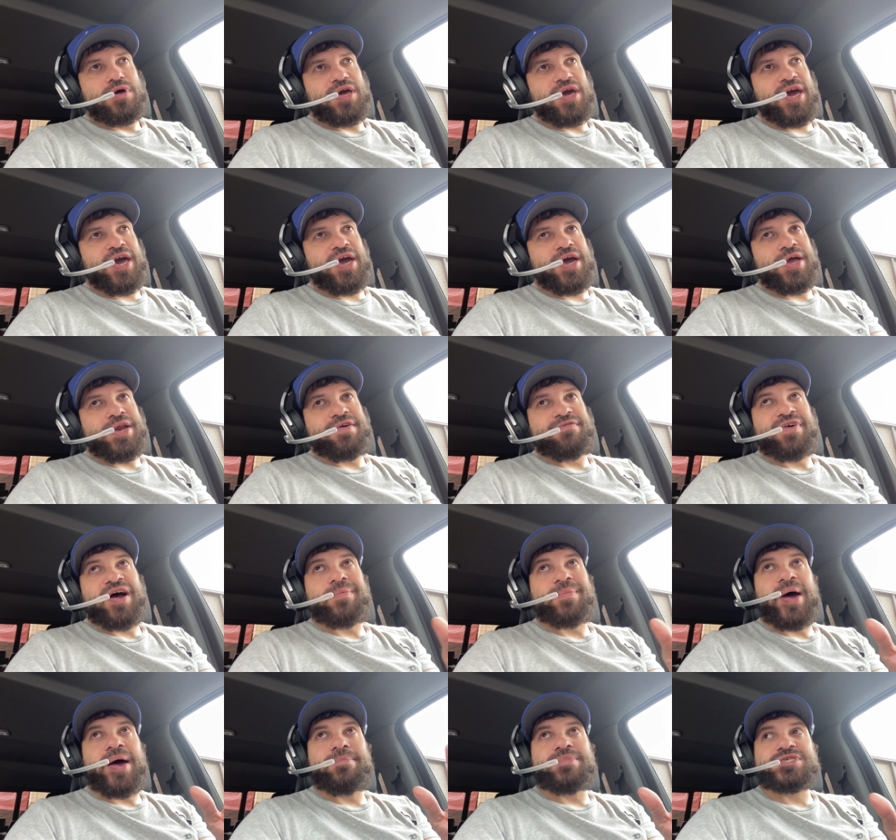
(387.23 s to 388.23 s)
And if I'm
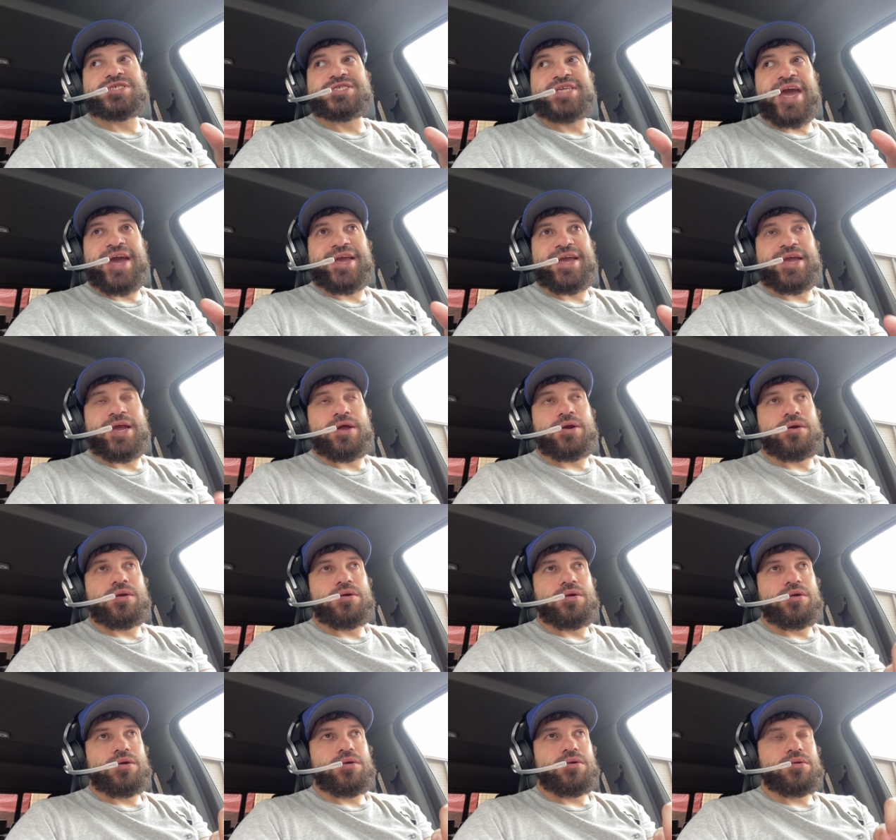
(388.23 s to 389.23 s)
not mistaken,
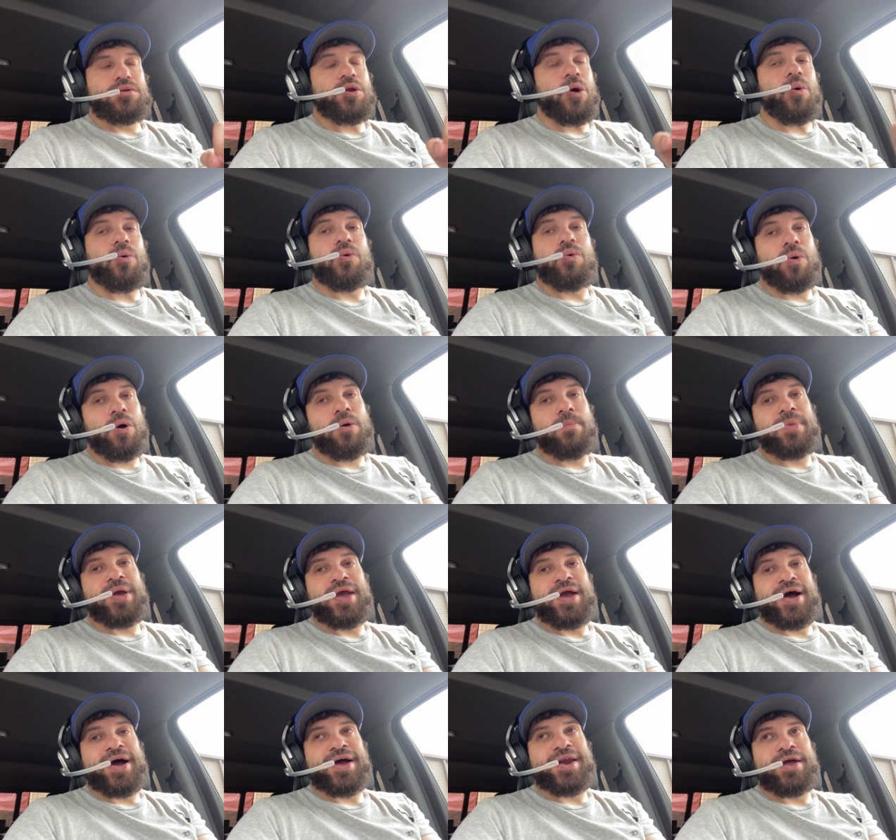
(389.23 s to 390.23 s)
don't quote me
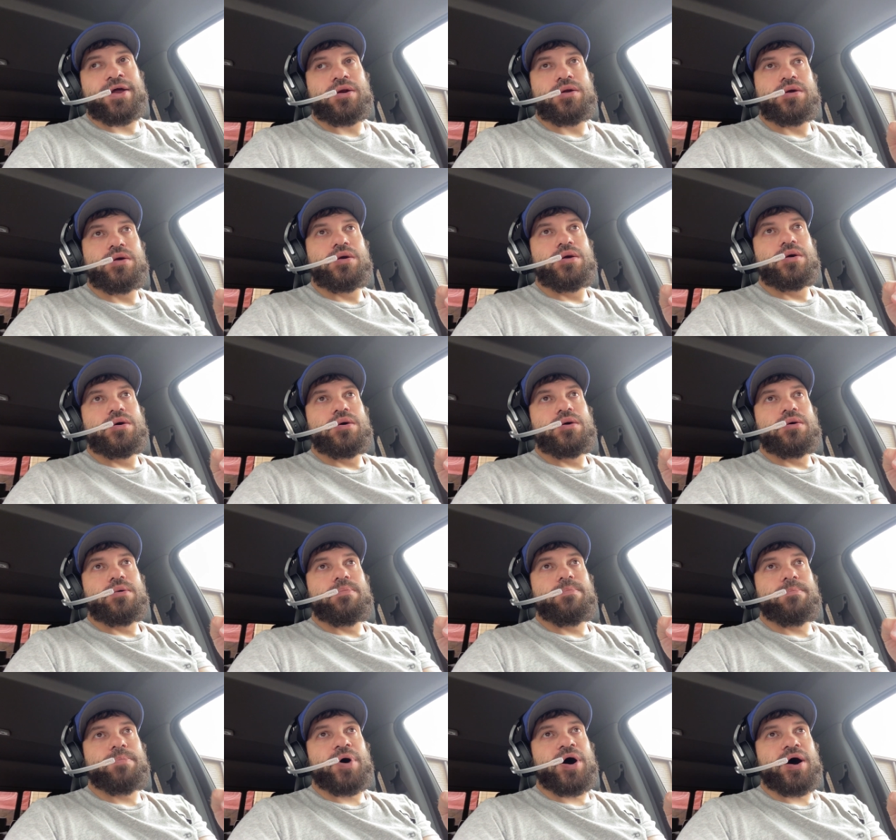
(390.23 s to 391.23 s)
on it,
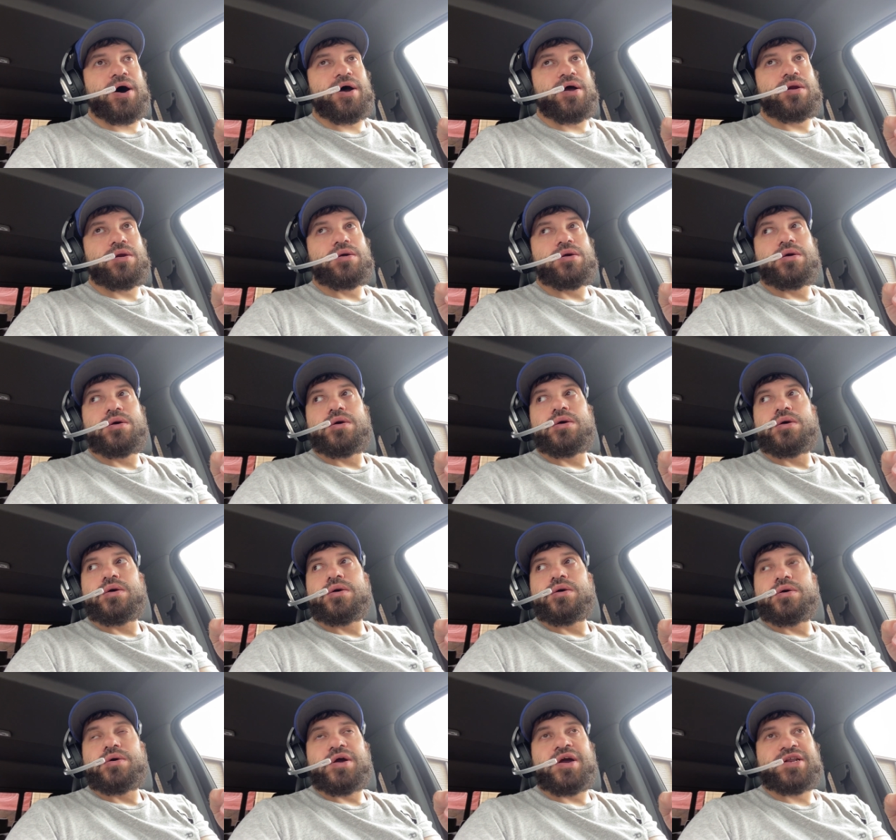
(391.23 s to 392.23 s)
but
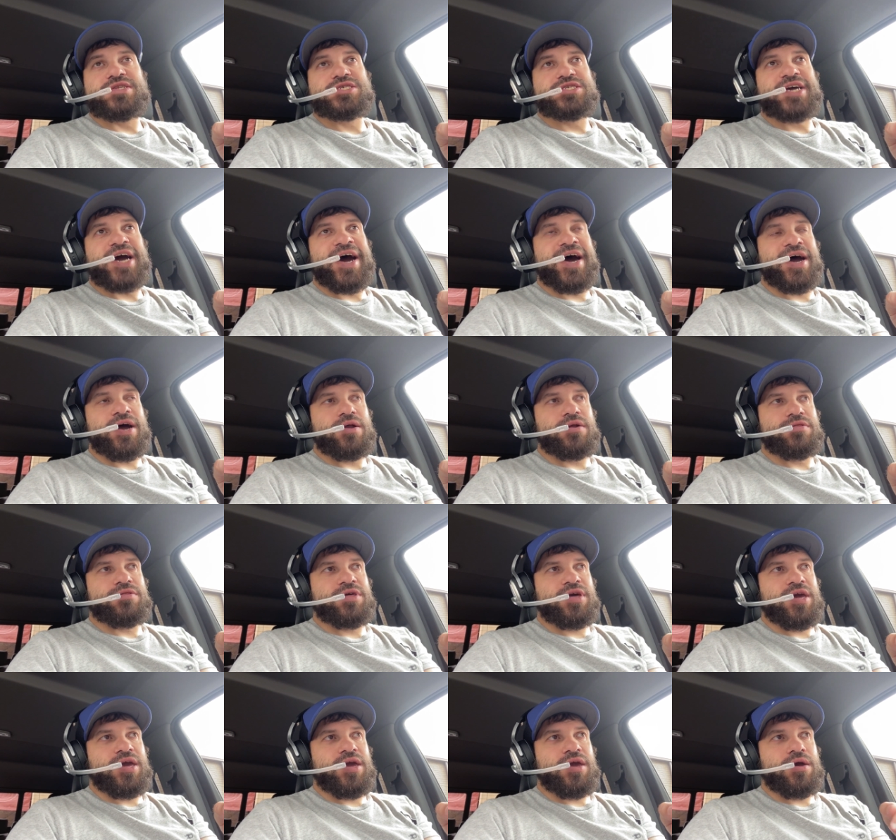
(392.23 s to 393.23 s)
it's got
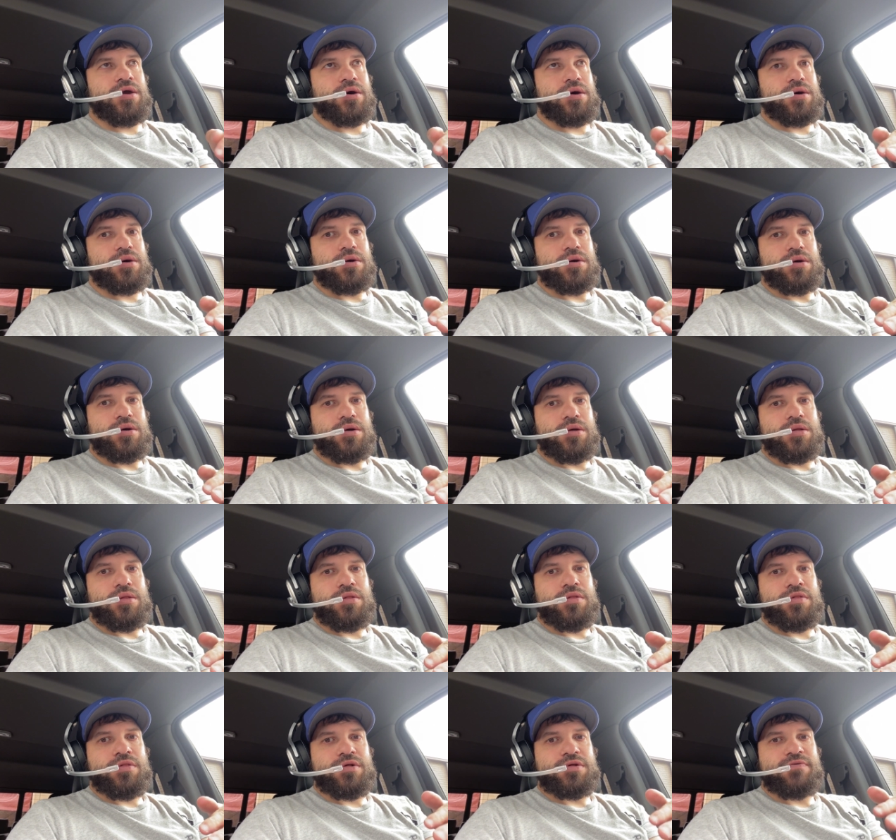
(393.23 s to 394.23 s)
the
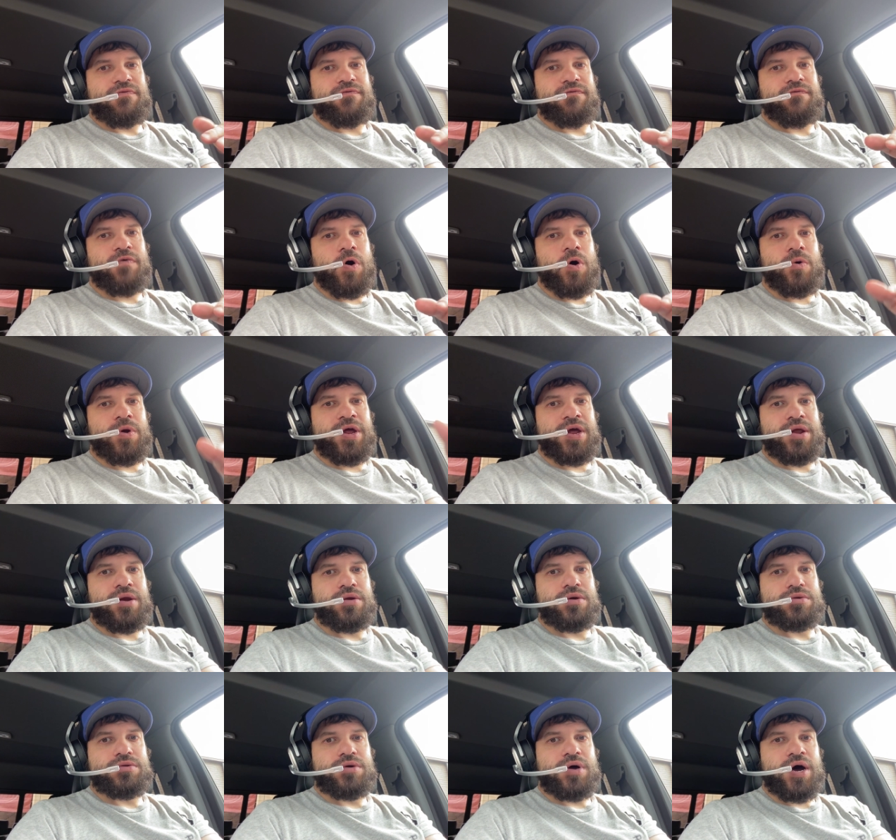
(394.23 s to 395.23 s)
folded
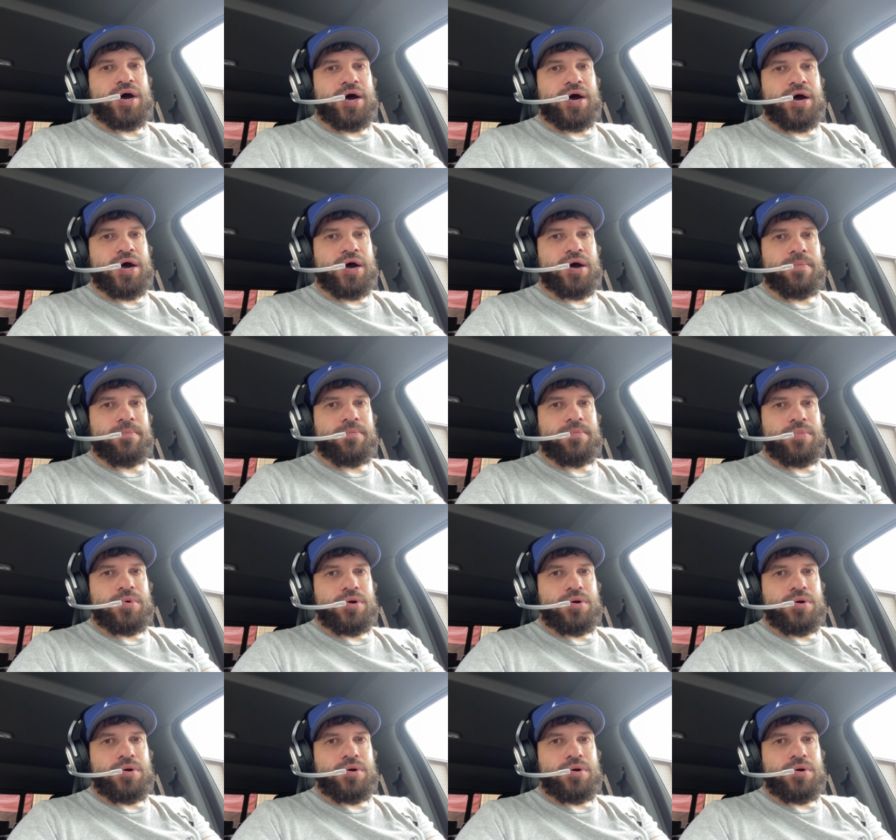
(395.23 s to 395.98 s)
um,